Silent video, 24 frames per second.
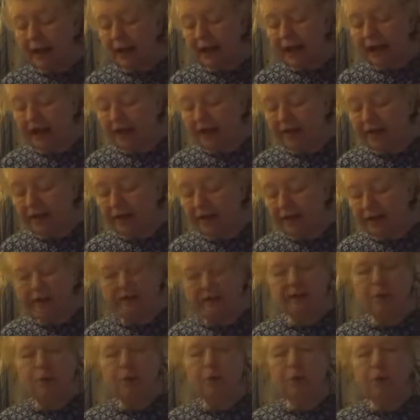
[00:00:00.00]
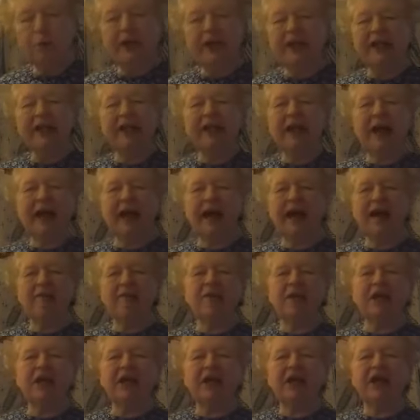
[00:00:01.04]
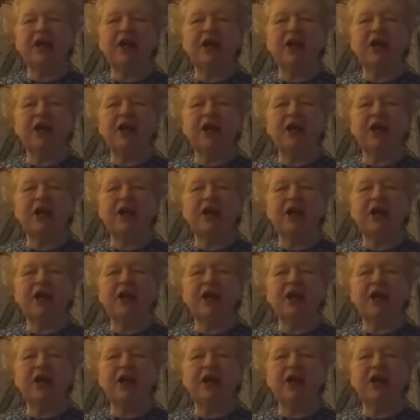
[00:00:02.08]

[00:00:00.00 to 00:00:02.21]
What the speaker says: And we didn't have any